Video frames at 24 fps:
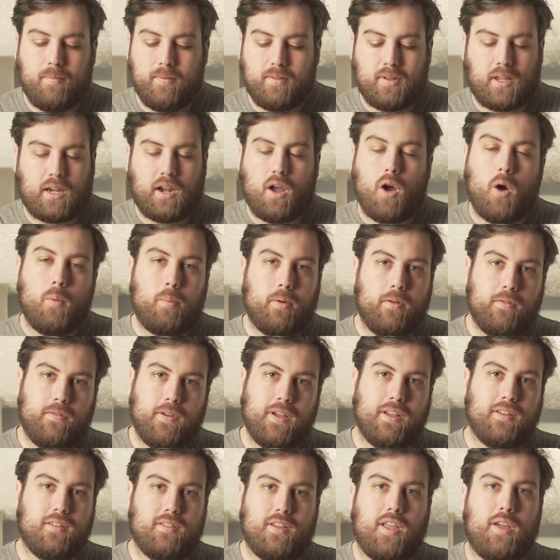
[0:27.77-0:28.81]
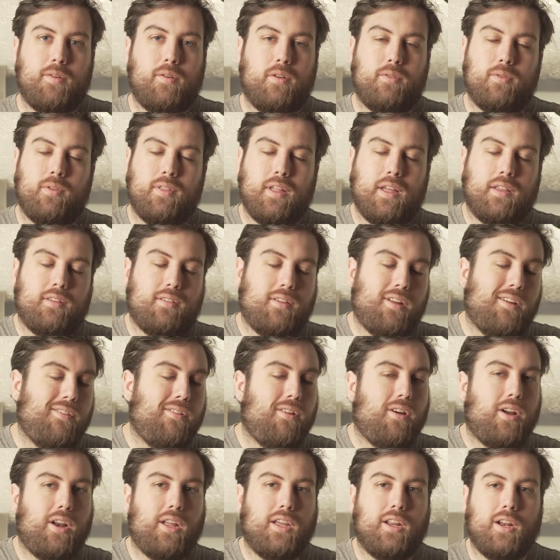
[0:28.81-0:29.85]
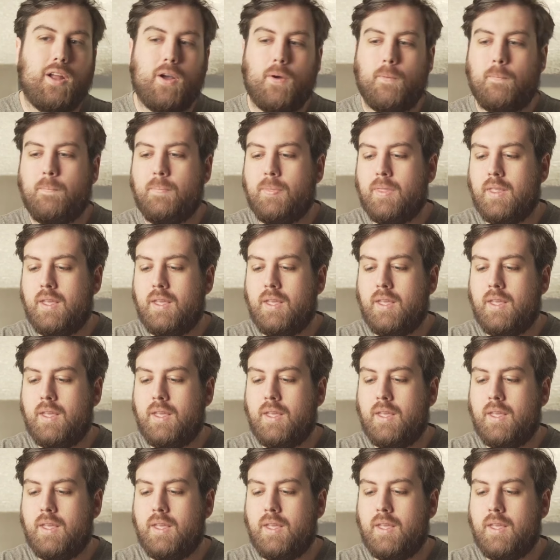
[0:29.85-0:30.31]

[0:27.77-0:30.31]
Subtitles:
It's like an open-faced sandwich with that stuff on it, you know?